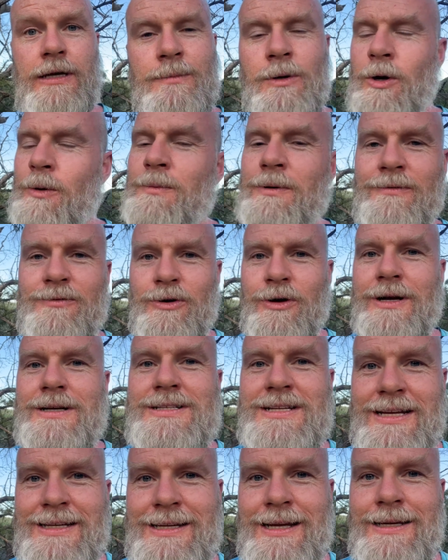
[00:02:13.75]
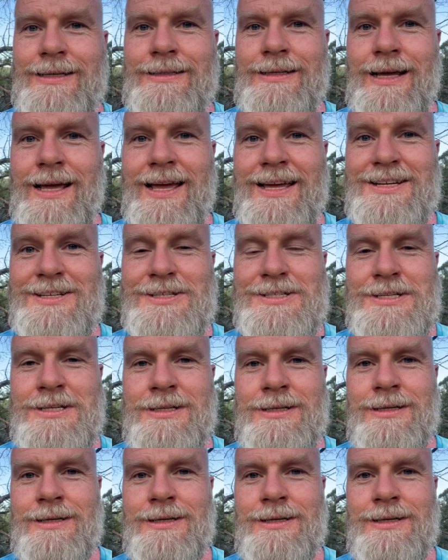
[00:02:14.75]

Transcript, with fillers: I hope you have a great Sunday and